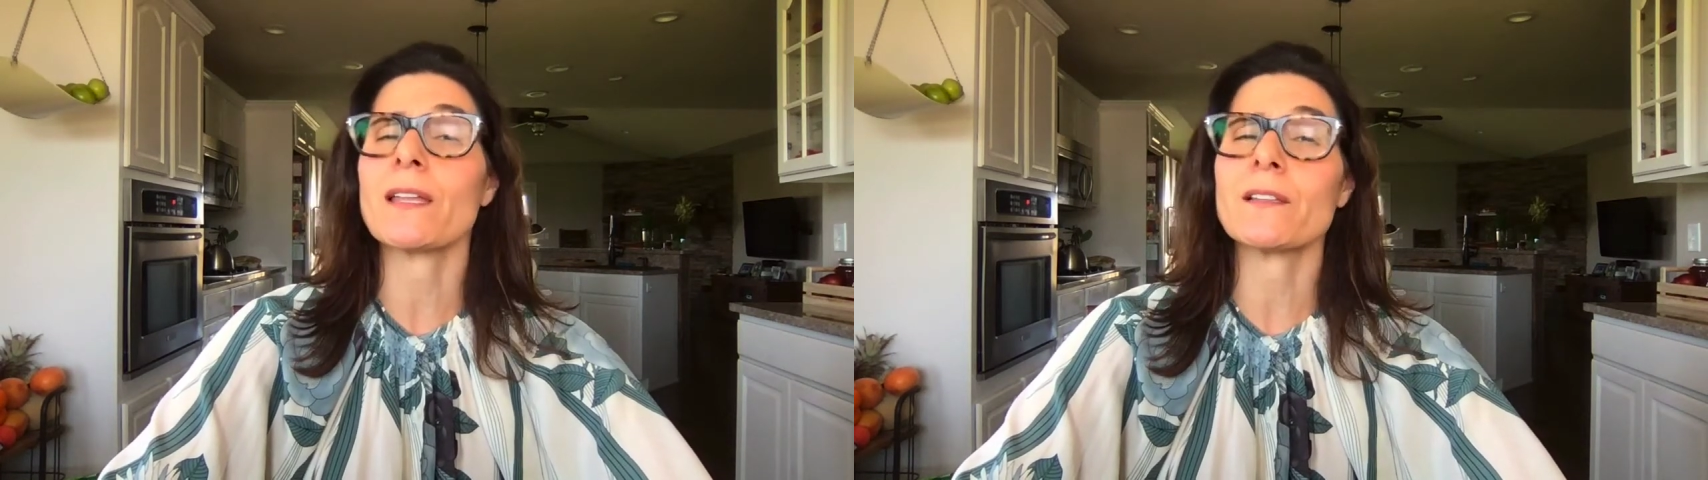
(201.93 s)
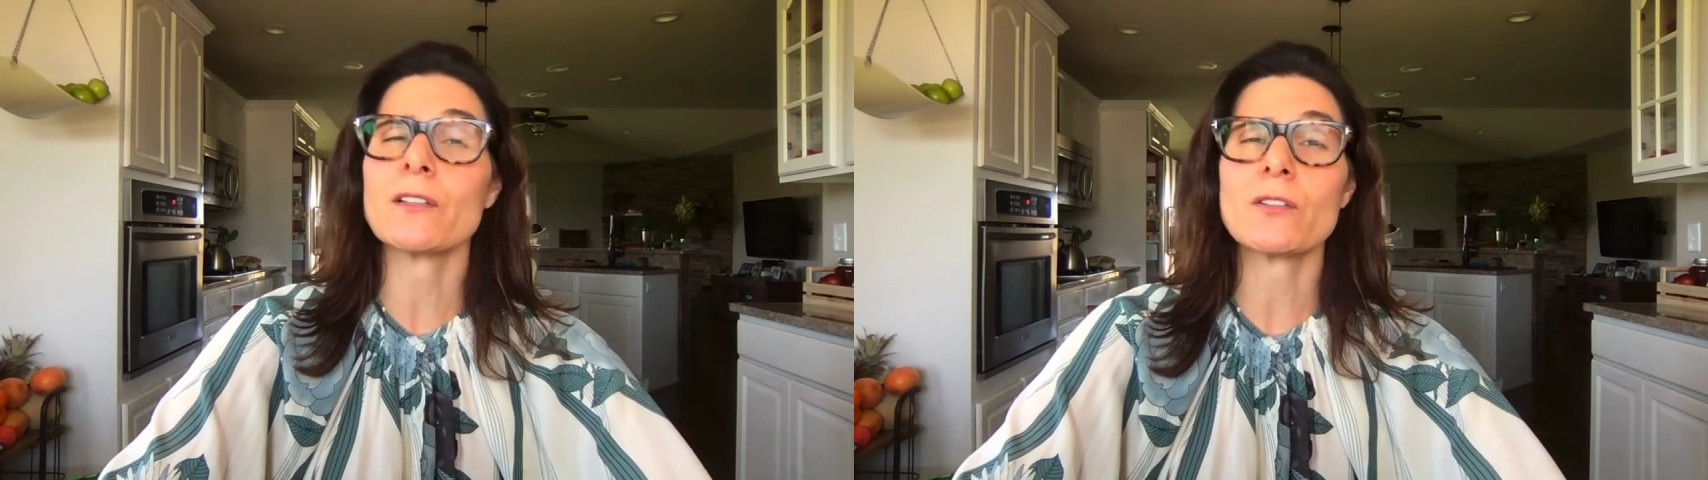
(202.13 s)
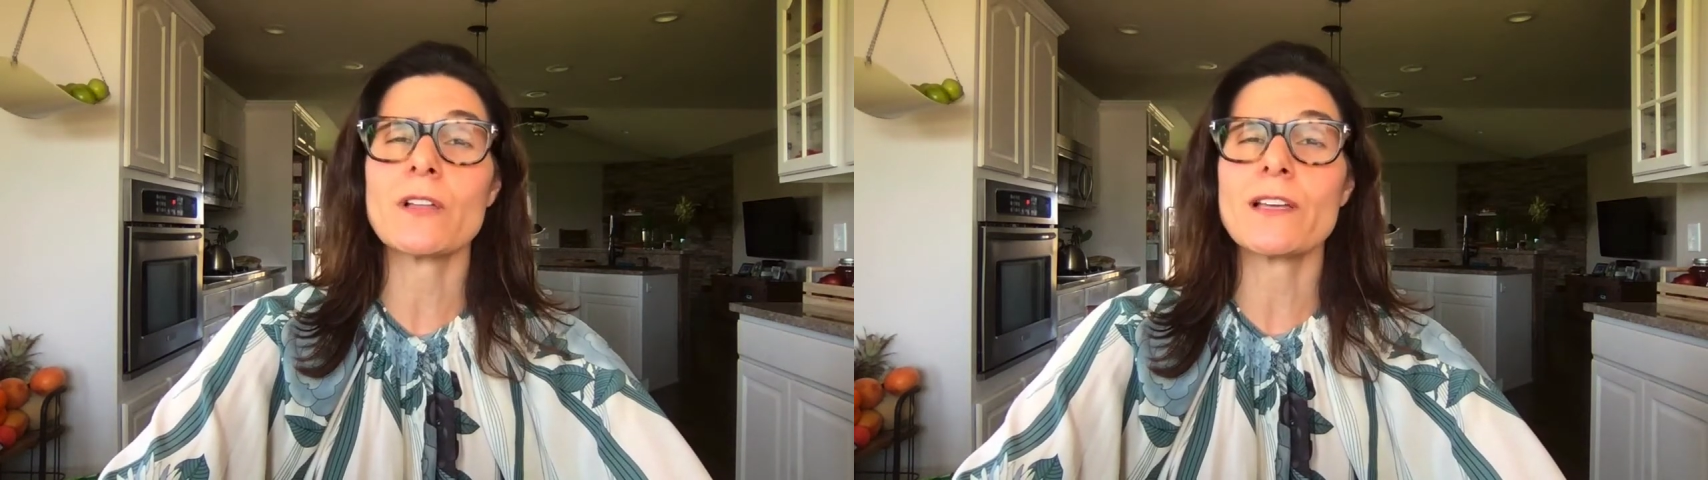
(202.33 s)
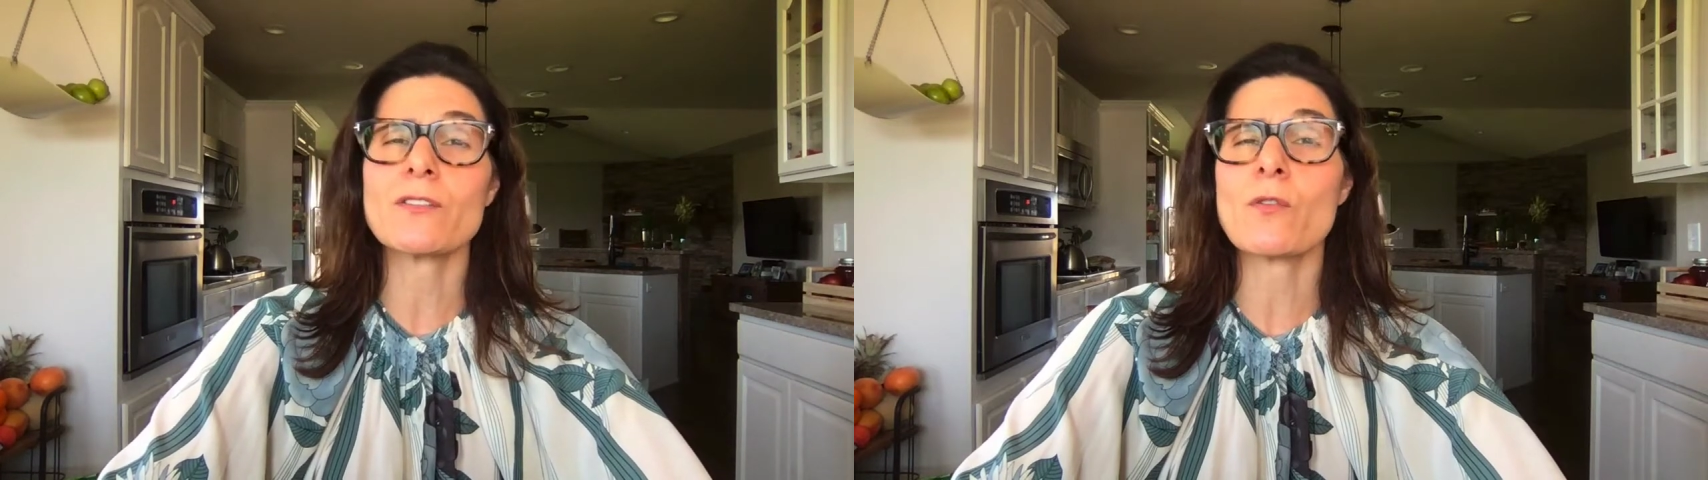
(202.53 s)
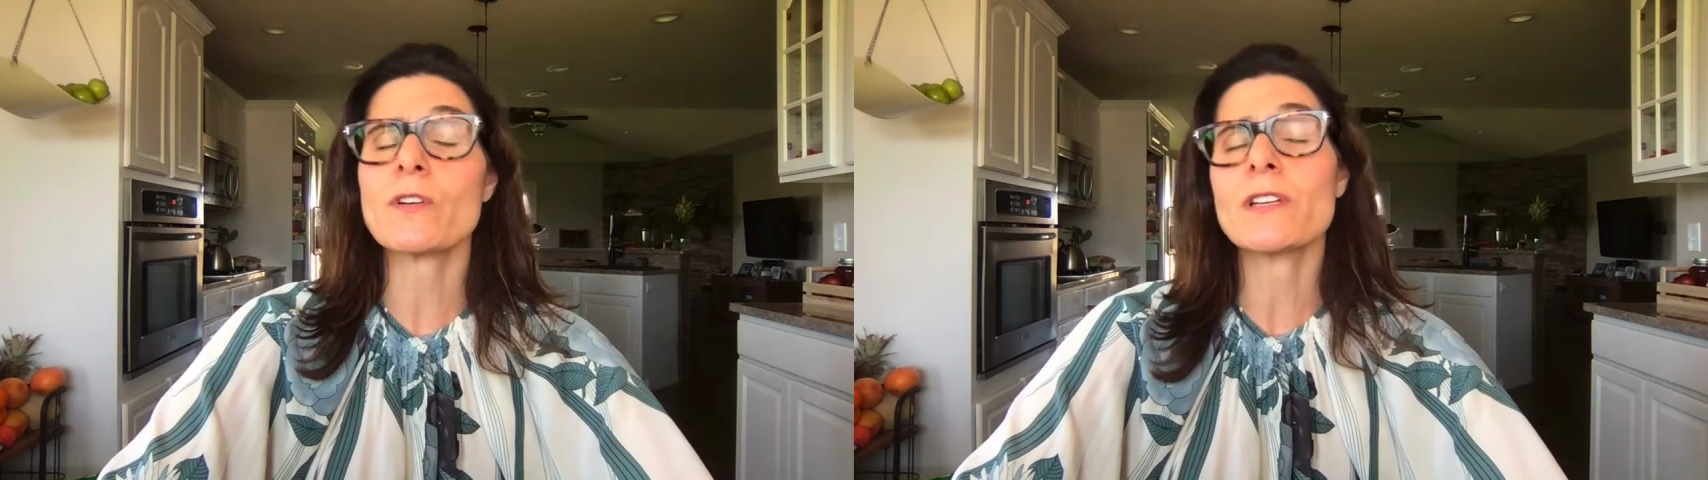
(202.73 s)
a little
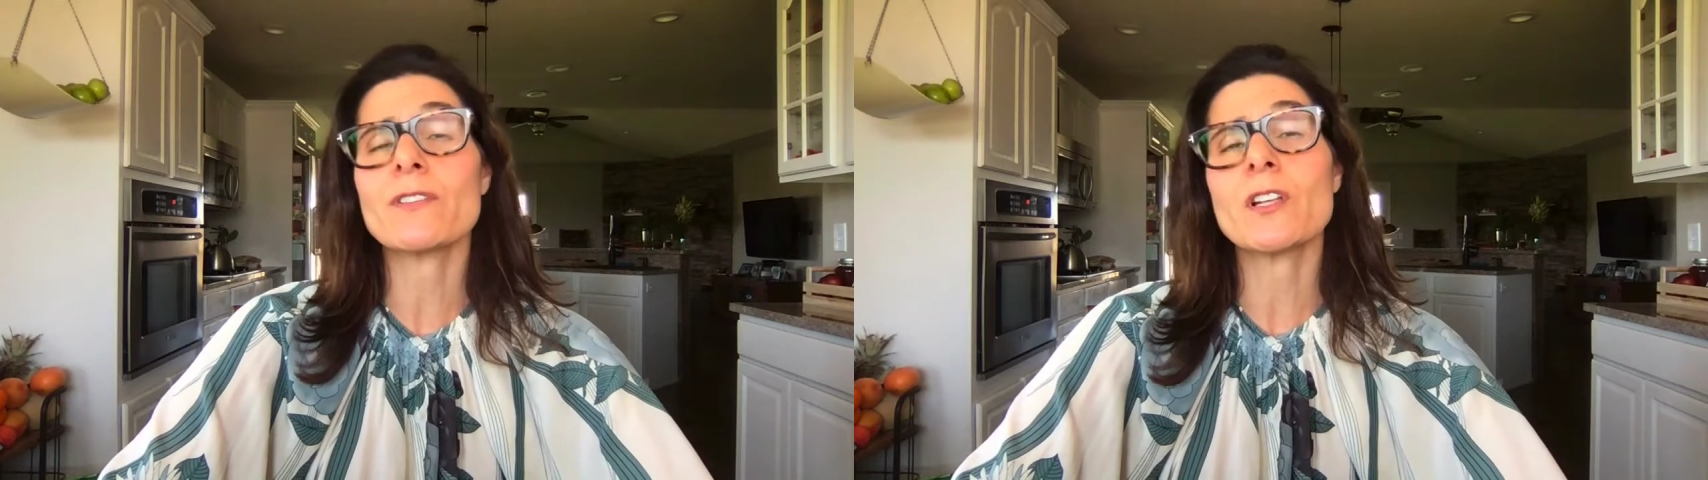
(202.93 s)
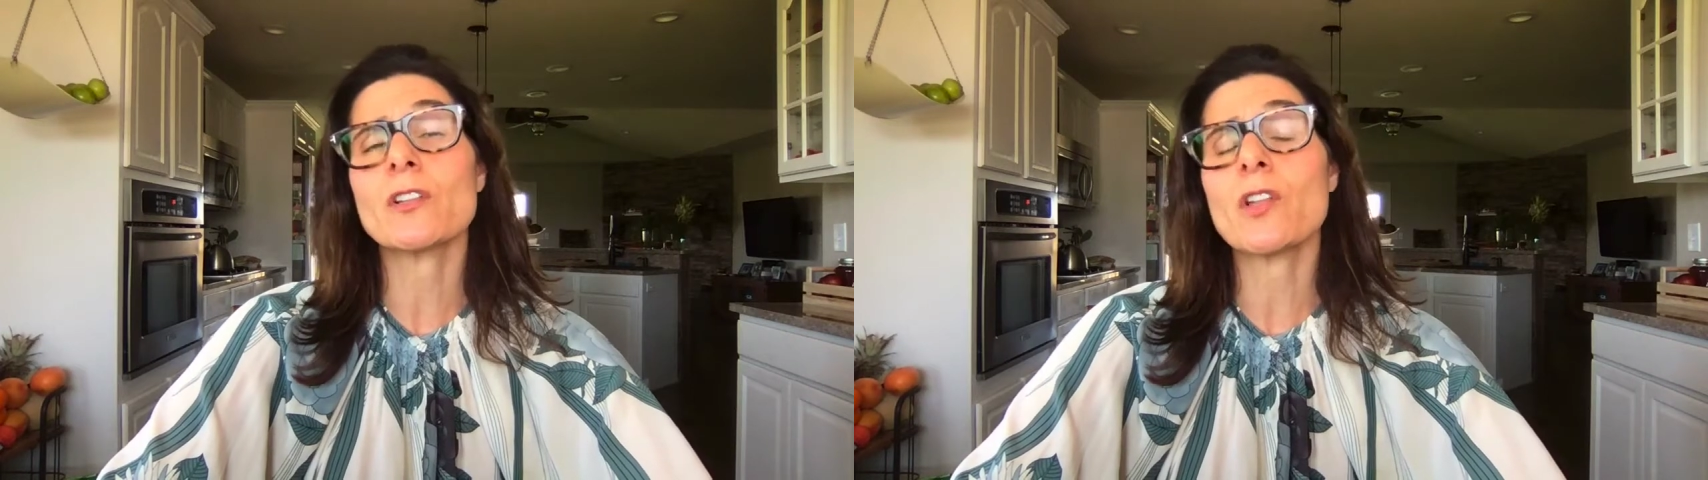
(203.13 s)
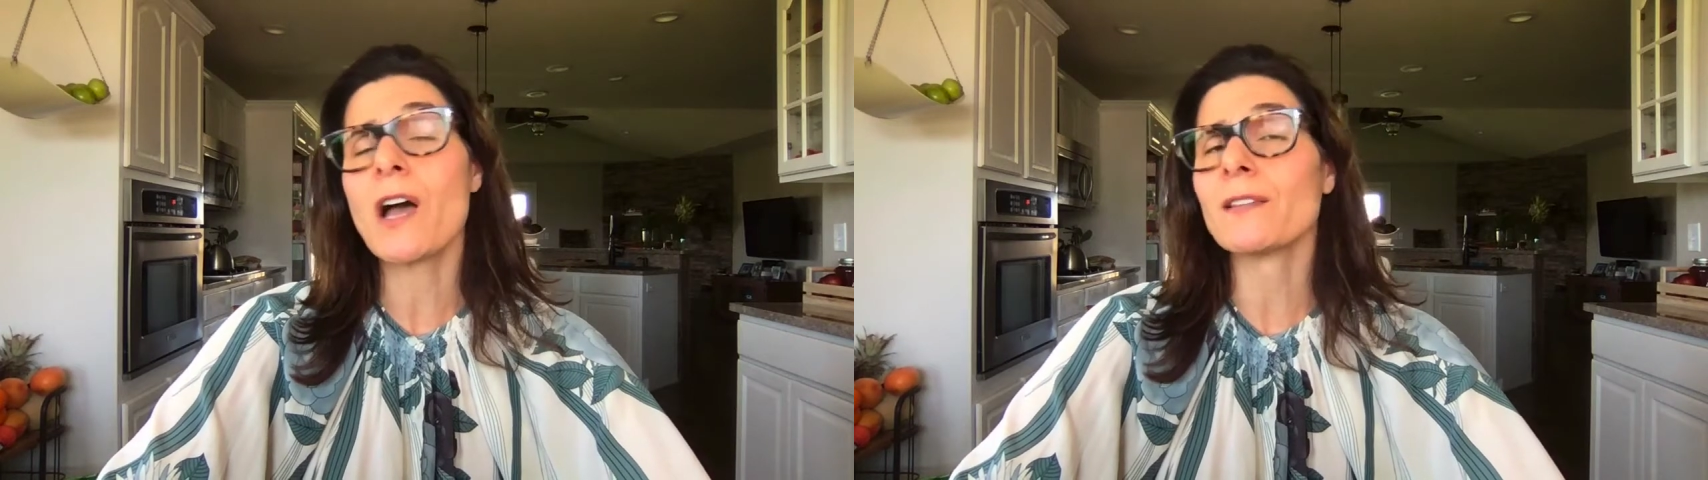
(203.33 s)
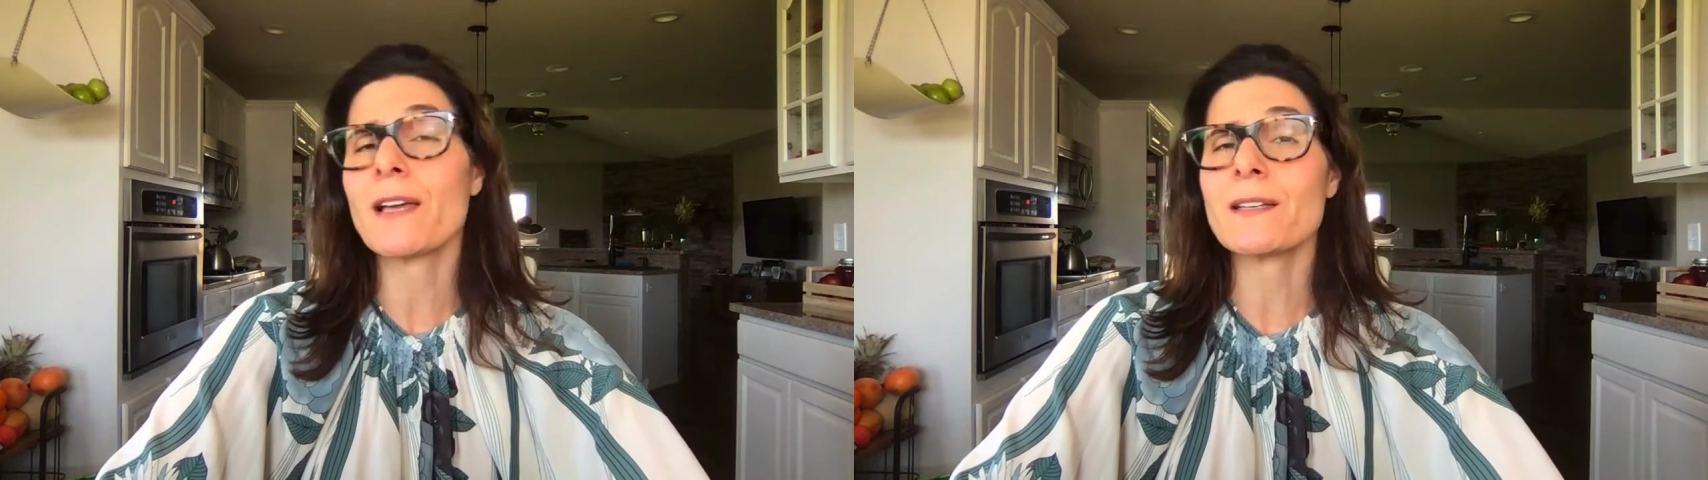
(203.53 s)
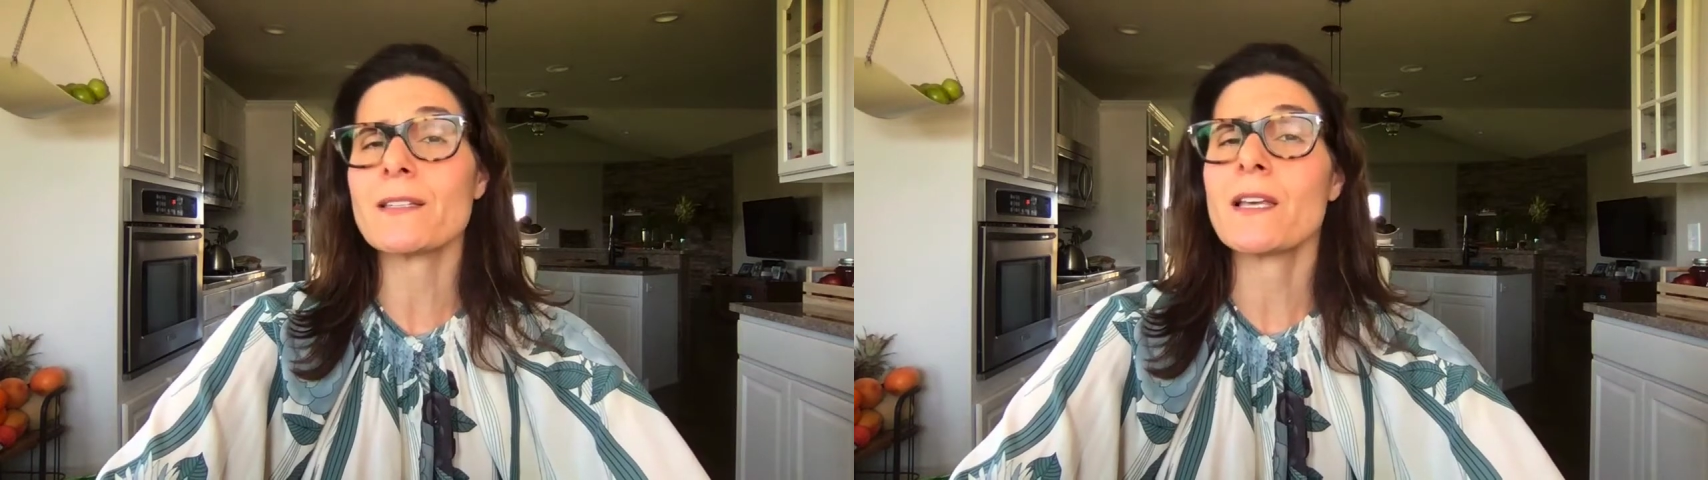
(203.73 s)
less or even a lot
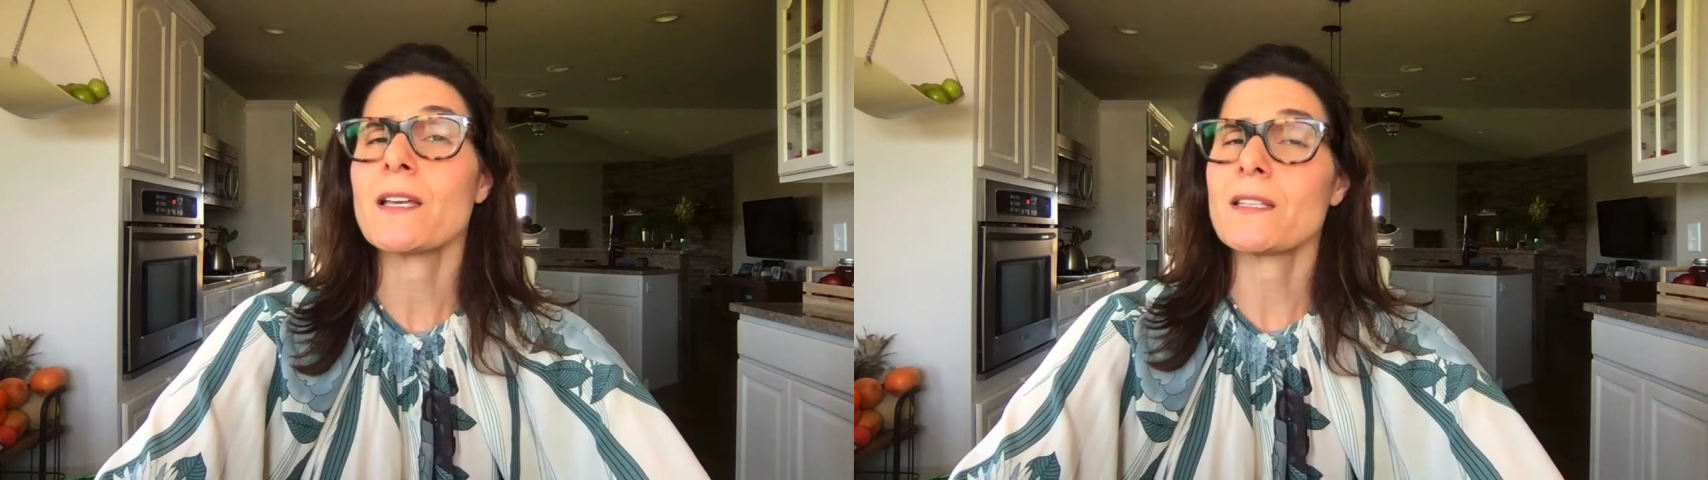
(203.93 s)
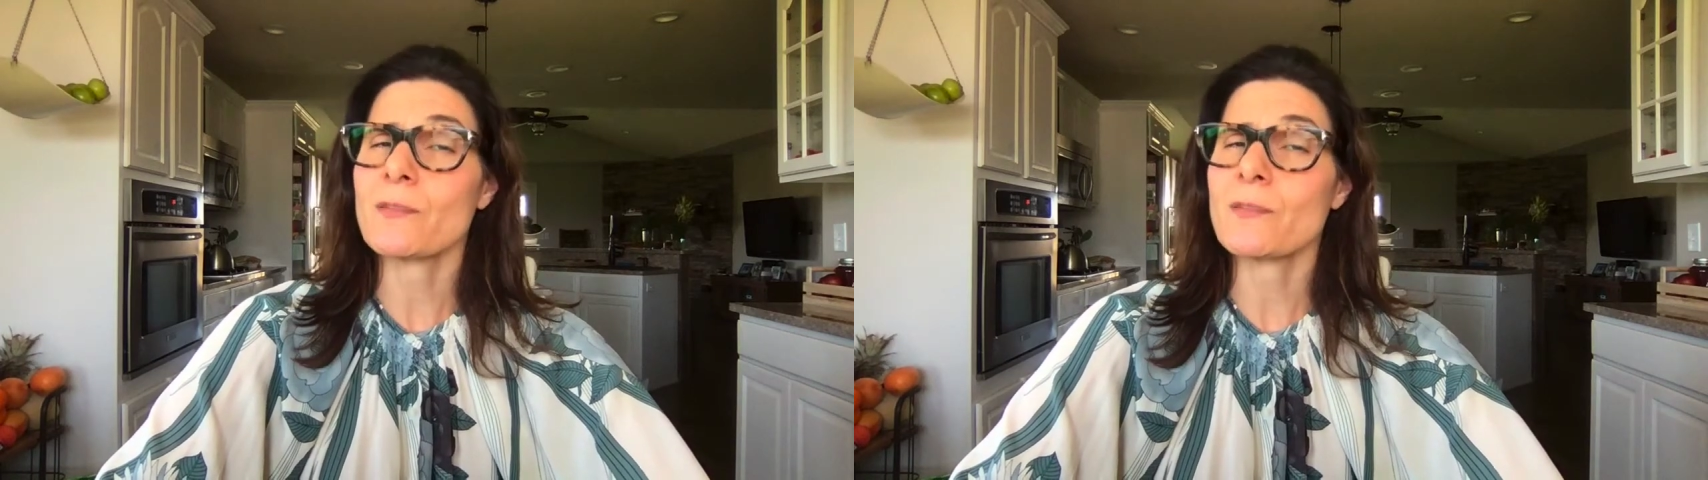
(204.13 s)
less,